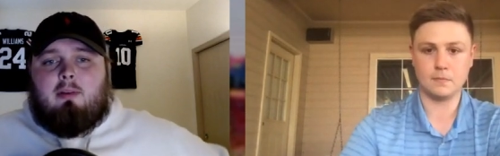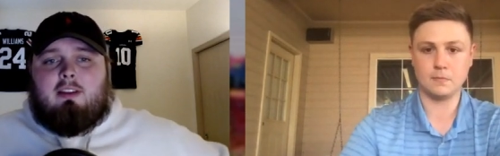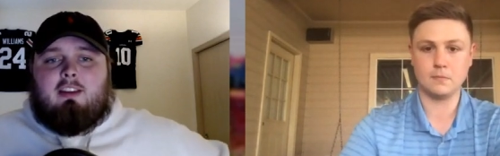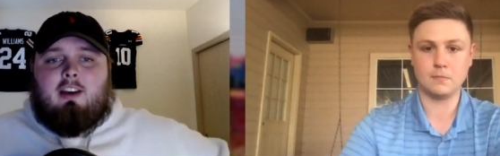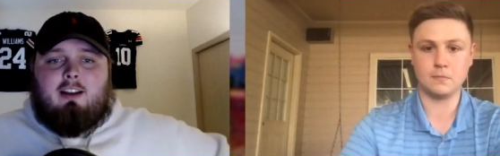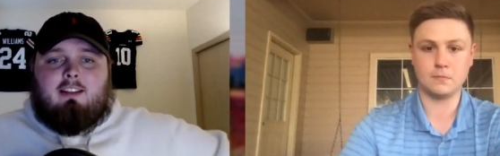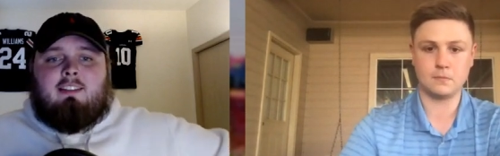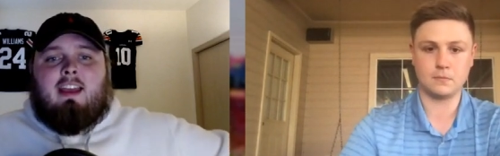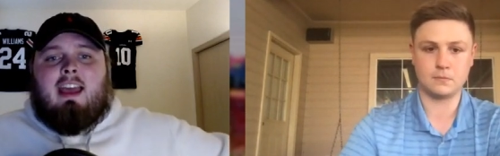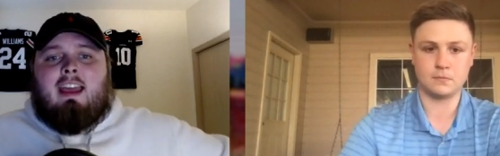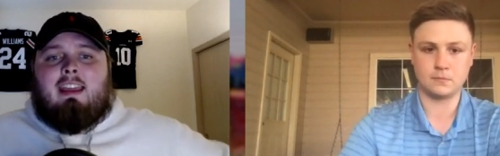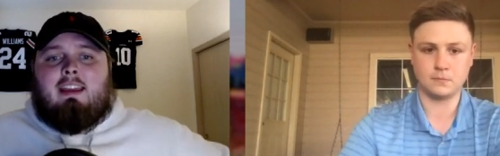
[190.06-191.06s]
Speaker 1: but Cut
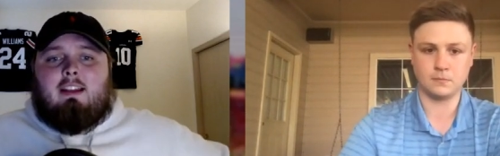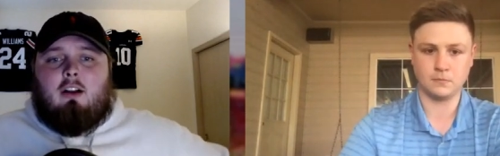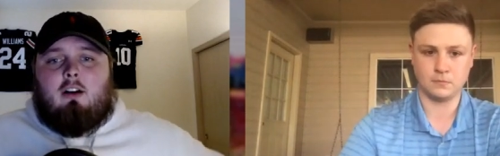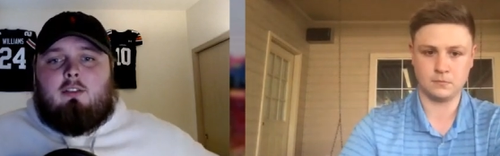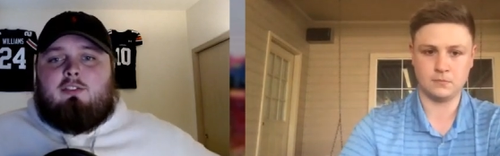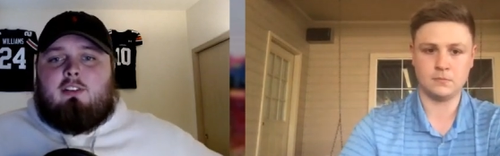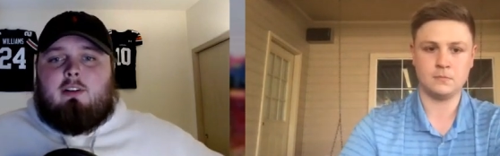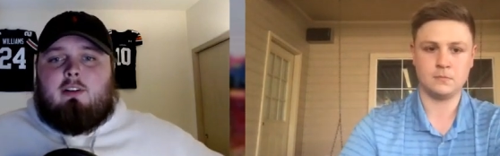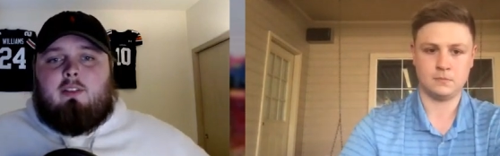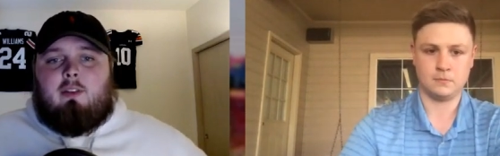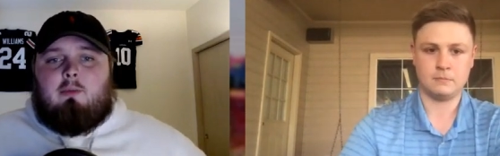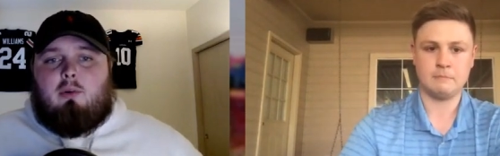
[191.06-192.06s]
Day and All Script
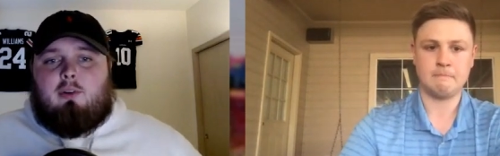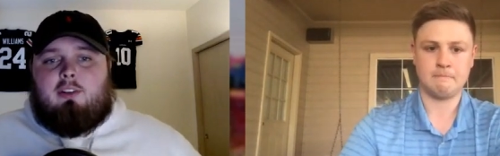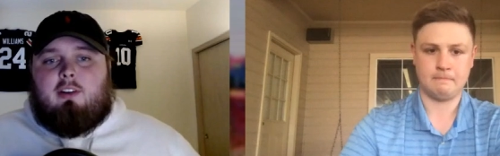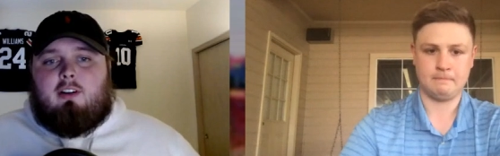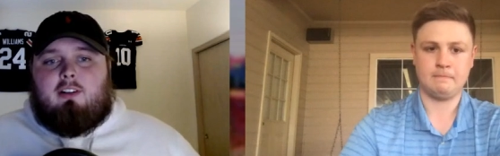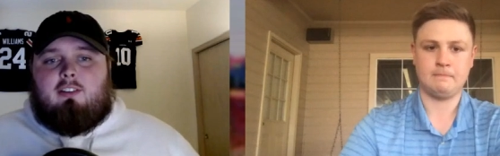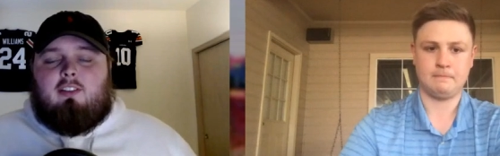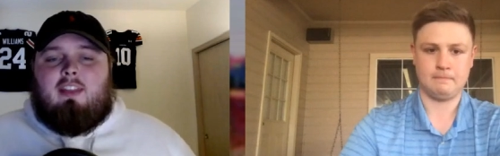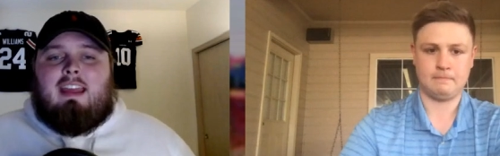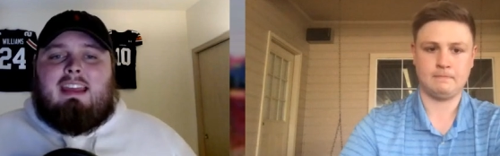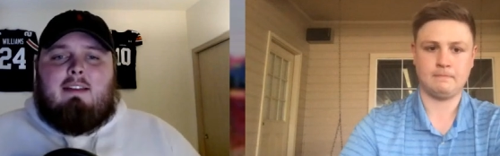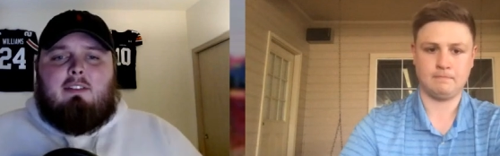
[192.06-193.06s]
and them boys are. So
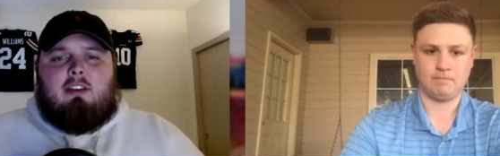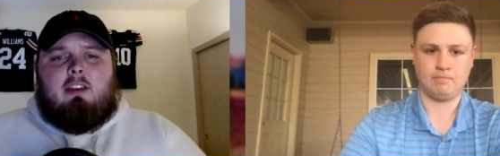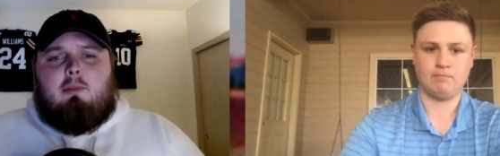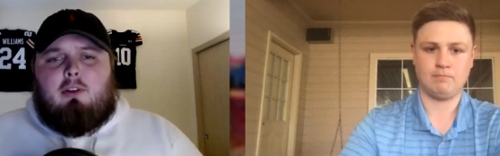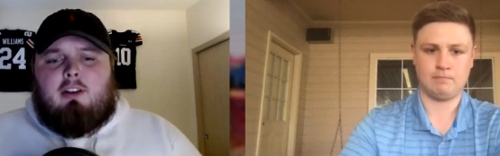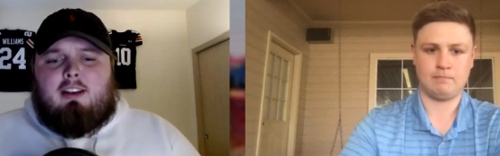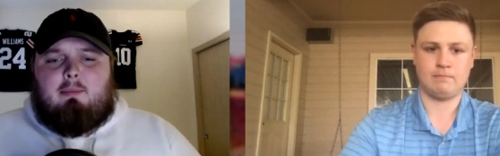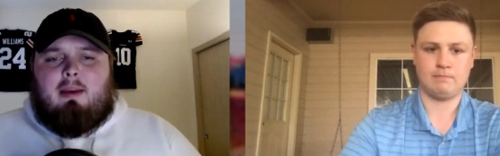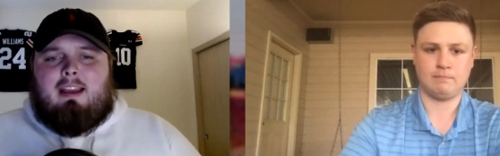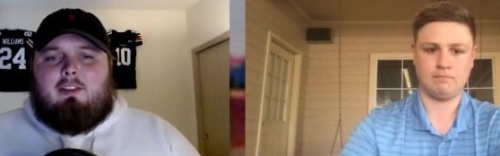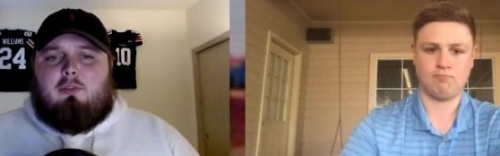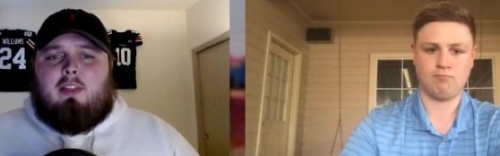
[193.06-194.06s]
they have a community
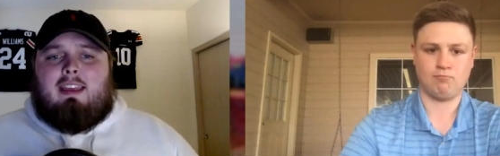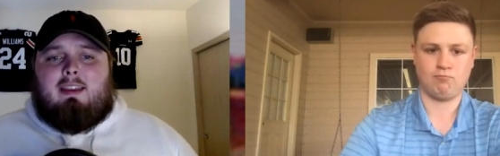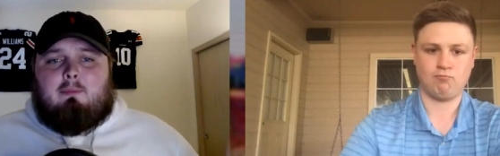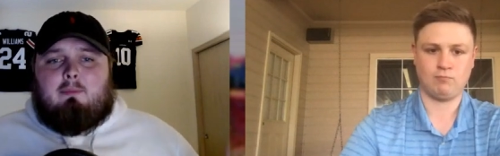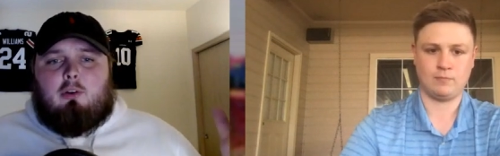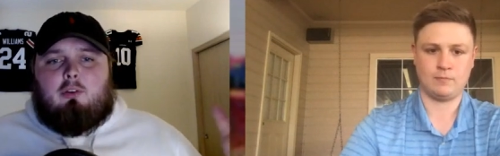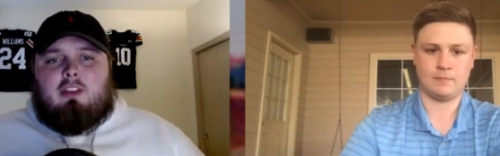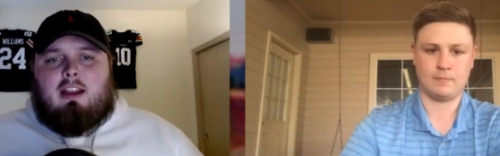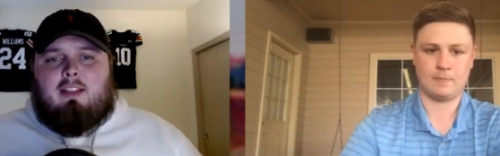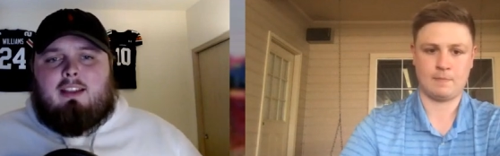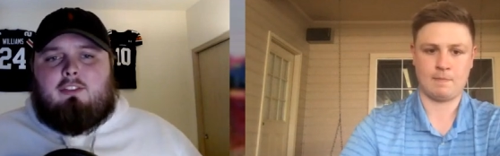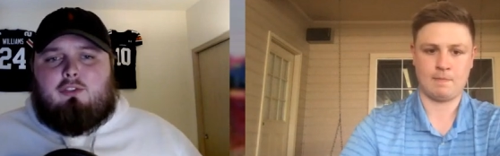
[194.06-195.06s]
page where they can post kind
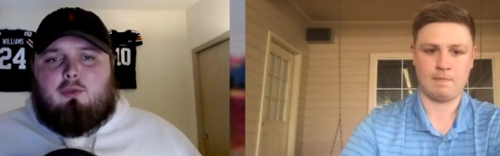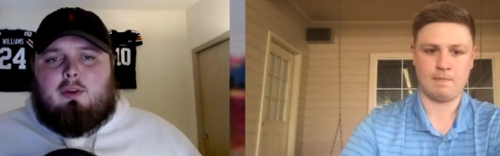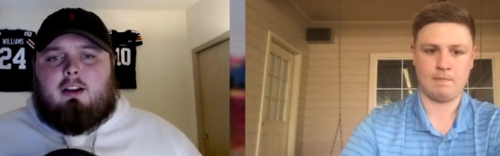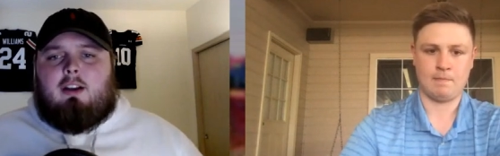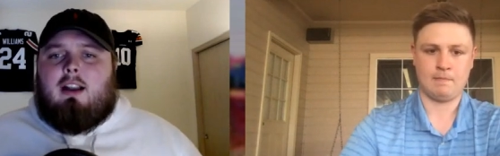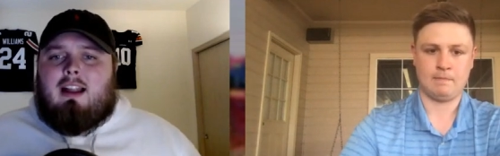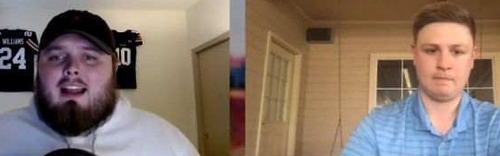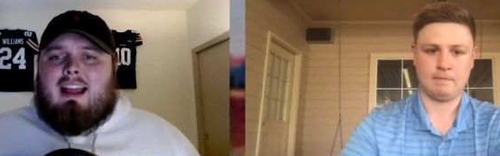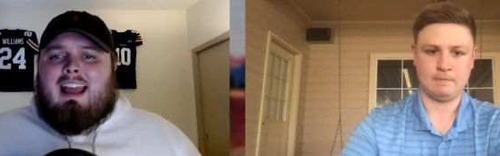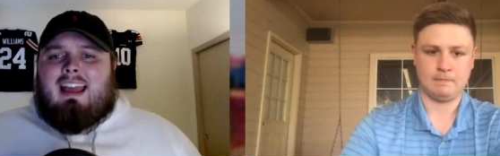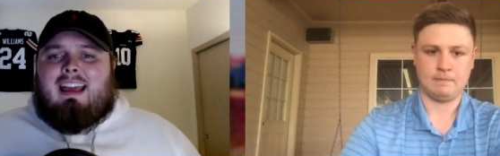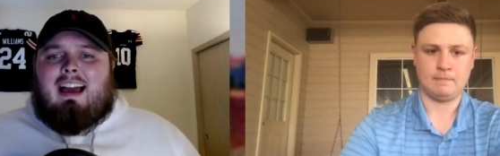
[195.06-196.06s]
of like a Twitter
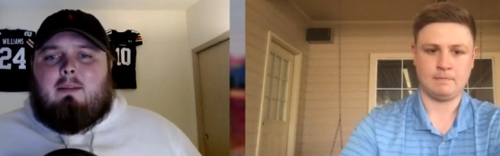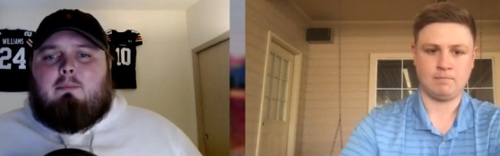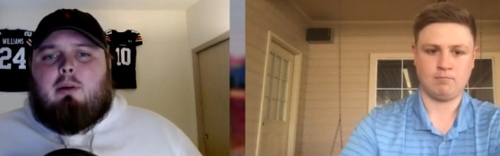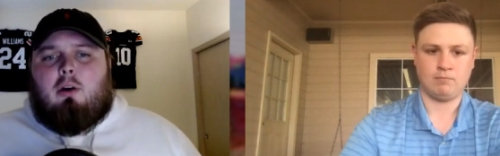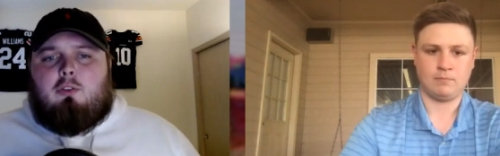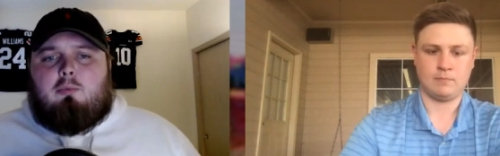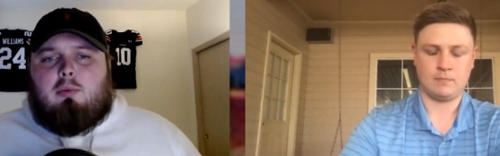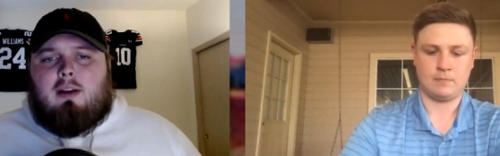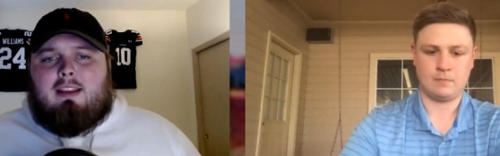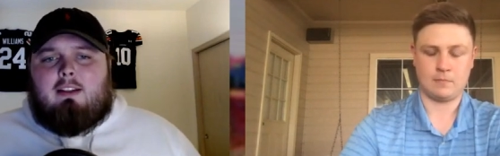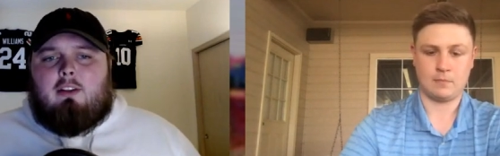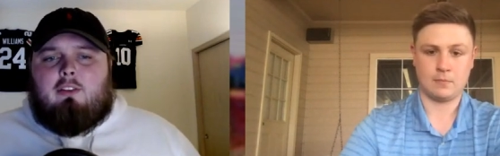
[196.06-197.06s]
and kind of post
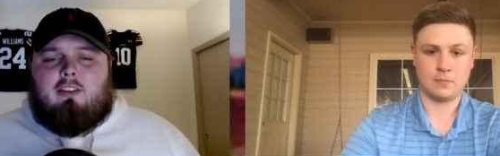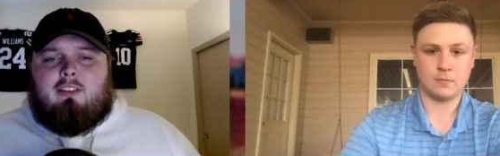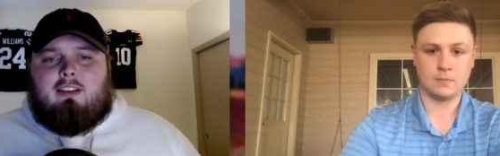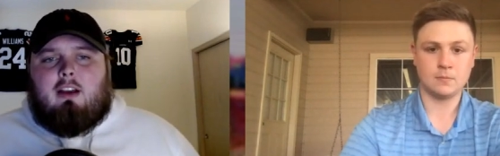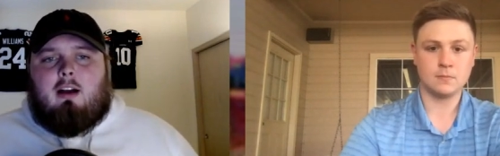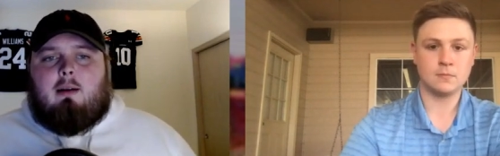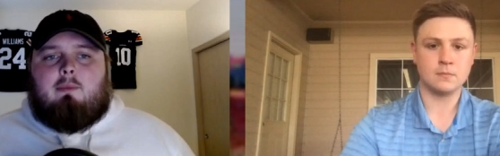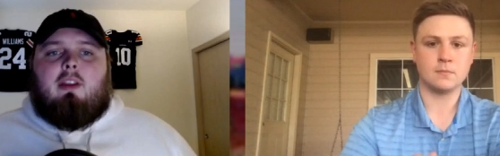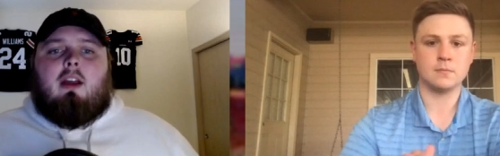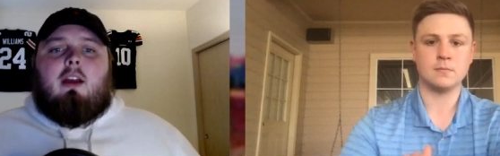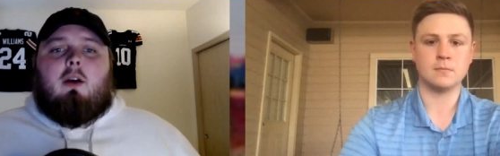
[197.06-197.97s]
breaking news as it comes.